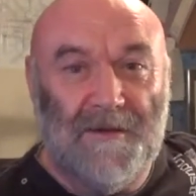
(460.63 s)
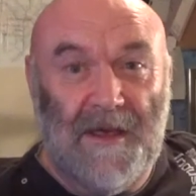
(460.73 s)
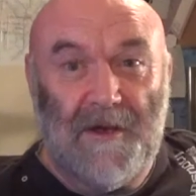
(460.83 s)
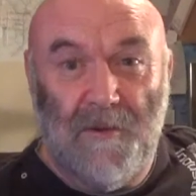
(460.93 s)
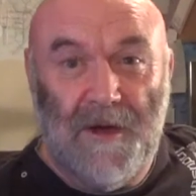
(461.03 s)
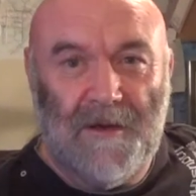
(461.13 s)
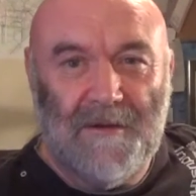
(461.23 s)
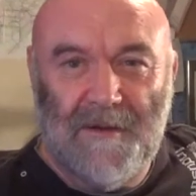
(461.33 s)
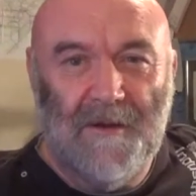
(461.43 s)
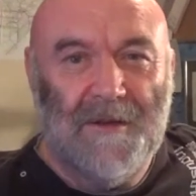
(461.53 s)
I say quick.
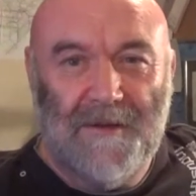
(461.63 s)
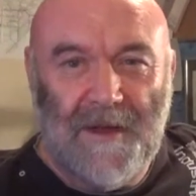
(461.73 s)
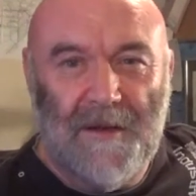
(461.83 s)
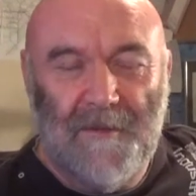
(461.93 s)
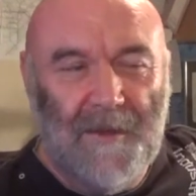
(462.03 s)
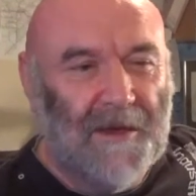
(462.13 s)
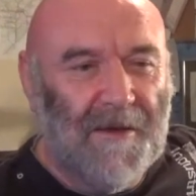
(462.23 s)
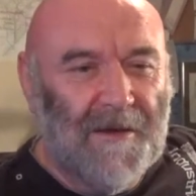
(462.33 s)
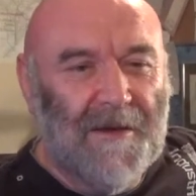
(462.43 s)
You know what it's like with me.